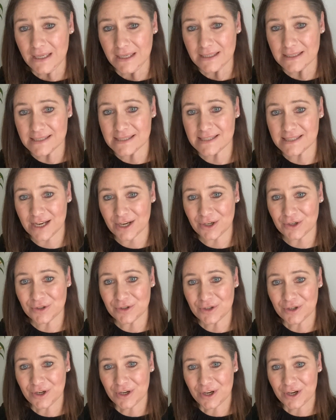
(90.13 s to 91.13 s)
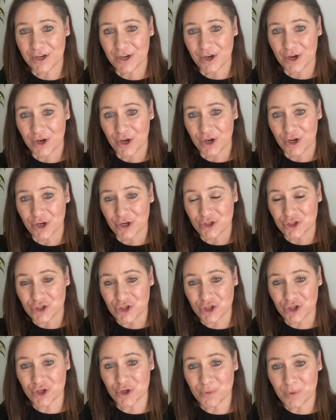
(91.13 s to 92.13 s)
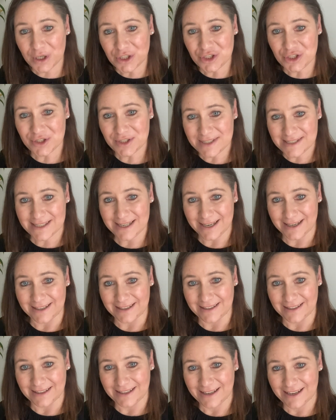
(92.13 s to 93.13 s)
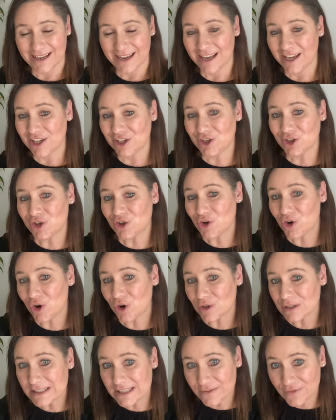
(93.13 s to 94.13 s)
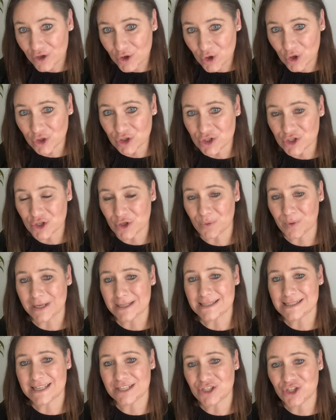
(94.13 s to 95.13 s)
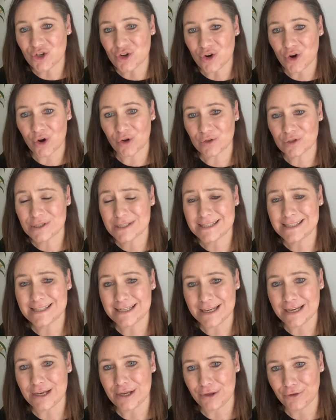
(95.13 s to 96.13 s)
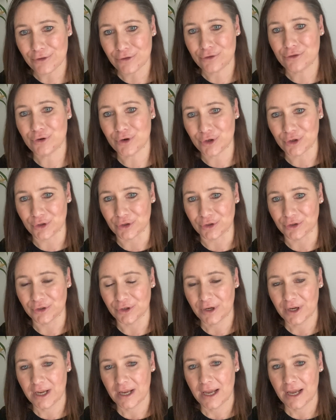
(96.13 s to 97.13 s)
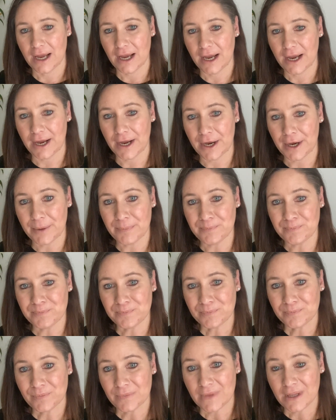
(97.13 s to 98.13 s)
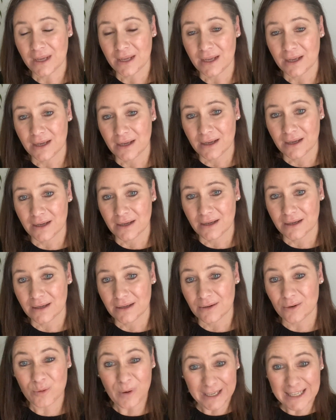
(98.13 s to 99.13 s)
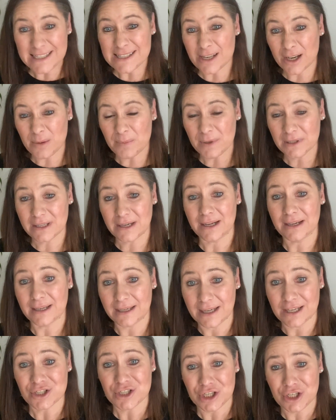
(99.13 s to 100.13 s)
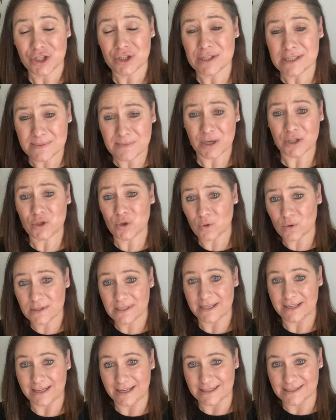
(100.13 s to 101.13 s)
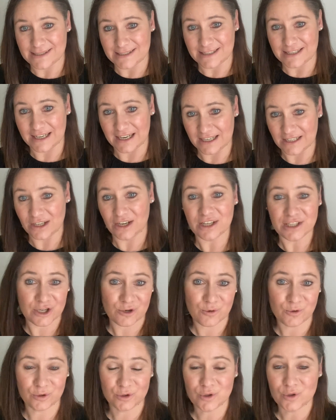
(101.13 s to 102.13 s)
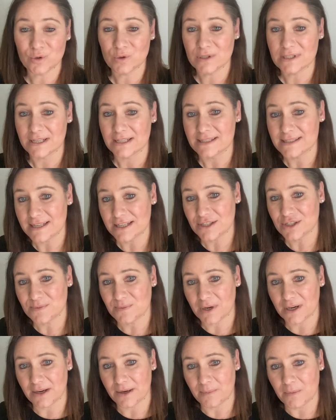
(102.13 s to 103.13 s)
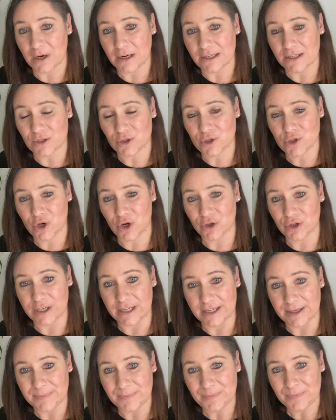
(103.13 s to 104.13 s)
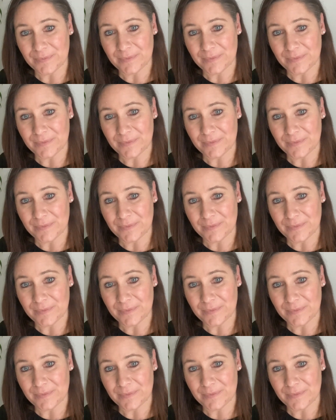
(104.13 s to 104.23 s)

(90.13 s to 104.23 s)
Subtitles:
So do what you say. You can't give a consequence that you can't see through. One example that I can actually use is my daughter yesterday, 9-year-old daughter, said to my little toddler,